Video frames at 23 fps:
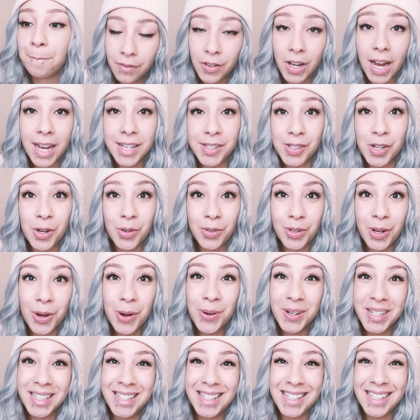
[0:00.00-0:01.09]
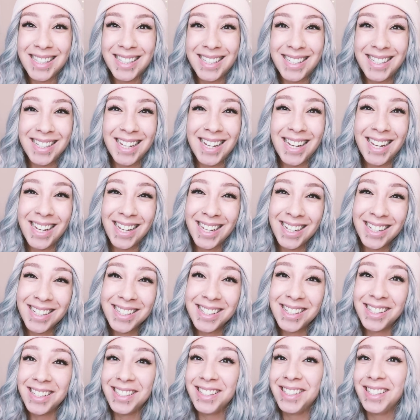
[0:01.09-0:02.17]
If you guys don't know what C C
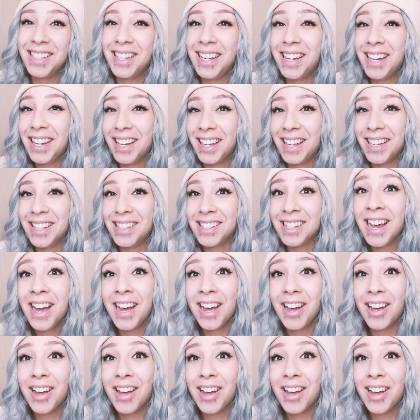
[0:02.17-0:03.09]
is, C C is